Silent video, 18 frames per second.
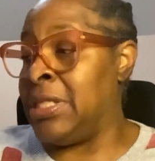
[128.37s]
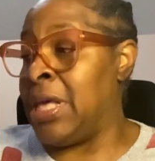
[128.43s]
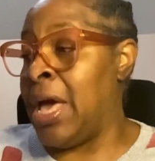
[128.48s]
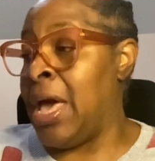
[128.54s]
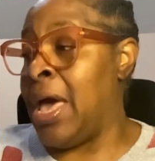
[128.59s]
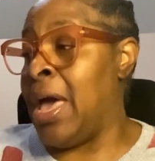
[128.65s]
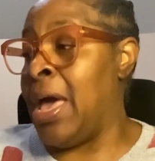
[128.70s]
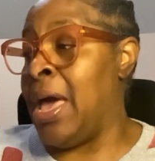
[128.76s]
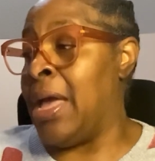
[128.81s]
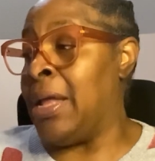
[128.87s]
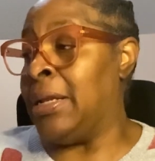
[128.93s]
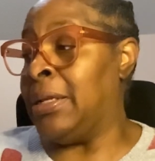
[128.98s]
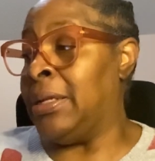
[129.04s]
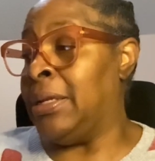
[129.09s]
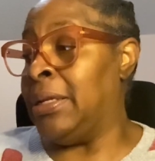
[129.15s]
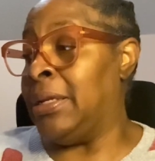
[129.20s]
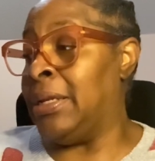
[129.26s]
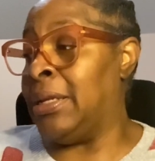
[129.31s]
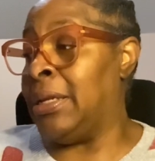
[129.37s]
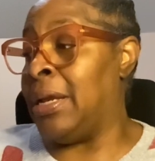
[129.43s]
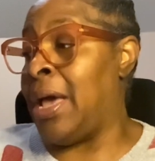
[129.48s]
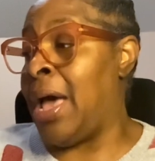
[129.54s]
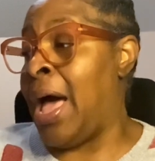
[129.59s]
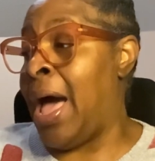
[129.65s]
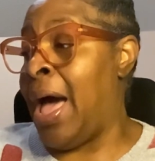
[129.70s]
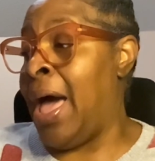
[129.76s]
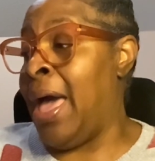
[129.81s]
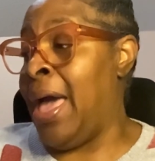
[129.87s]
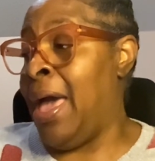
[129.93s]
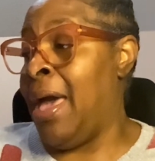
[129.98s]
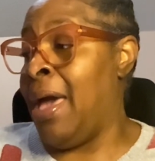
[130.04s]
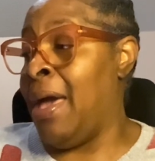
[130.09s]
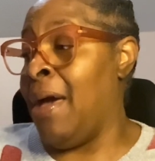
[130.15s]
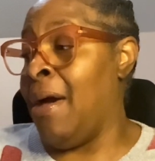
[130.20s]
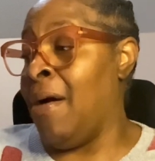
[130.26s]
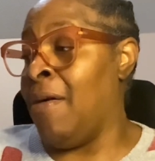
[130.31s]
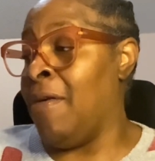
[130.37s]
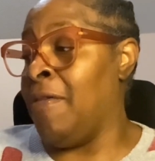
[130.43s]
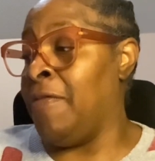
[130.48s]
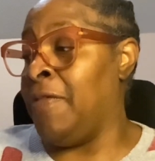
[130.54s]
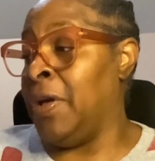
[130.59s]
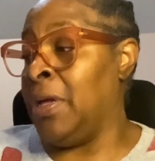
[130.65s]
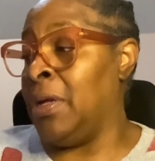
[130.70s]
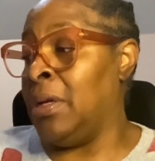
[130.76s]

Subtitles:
that I have